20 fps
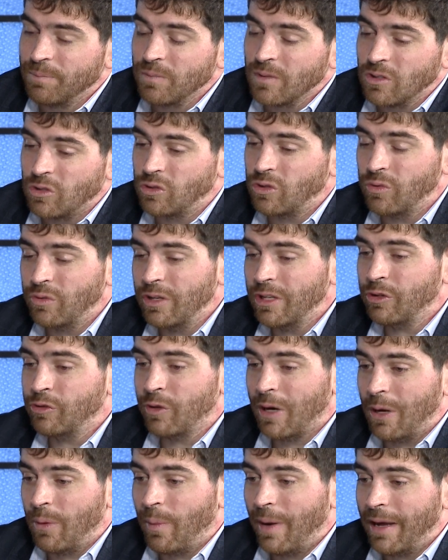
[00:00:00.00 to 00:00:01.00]
So it's a really
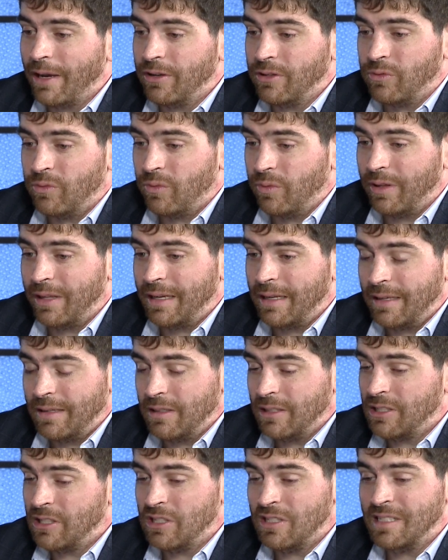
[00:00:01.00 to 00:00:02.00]
great way to really
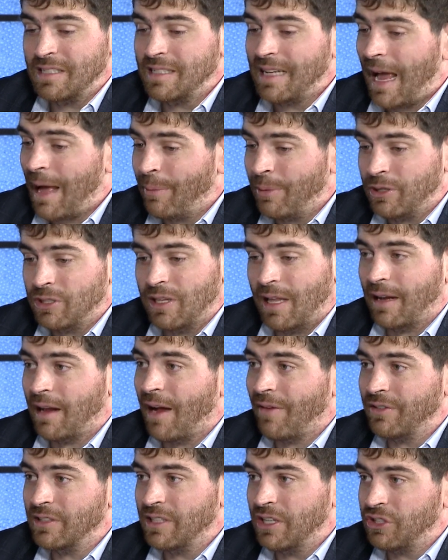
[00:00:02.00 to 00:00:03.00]
establish that
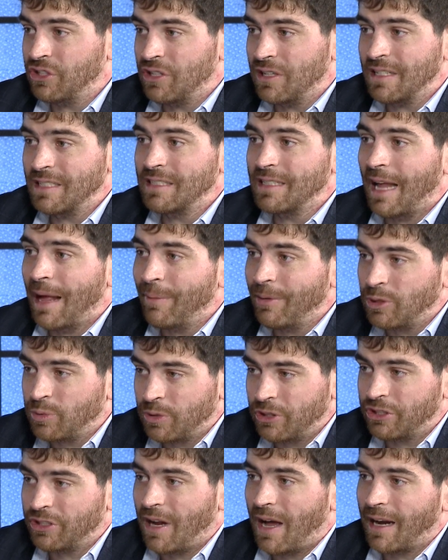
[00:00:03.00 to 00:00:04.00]
conversation, establish what
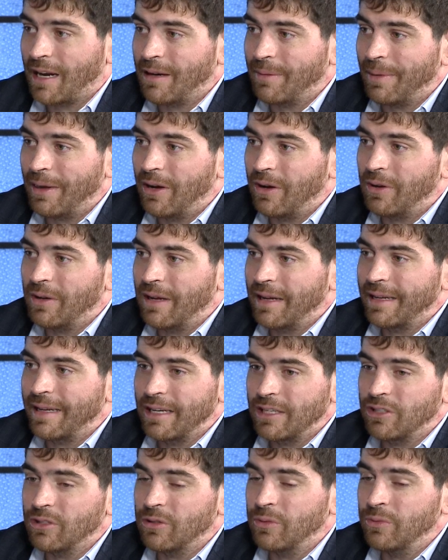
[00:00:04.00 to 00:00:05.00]
you're talking about, and
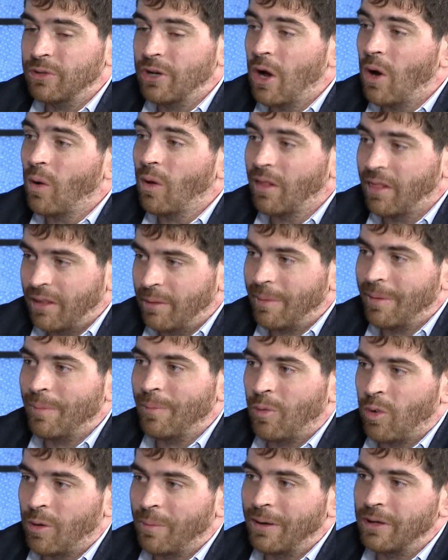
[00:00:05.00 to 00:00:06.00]
get to know a little bit
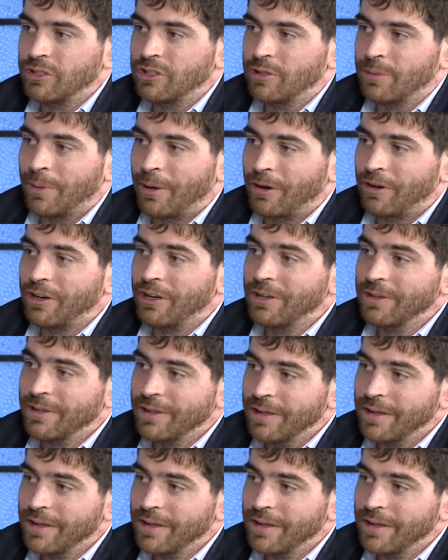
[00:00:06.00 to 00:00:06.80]
more about your partner.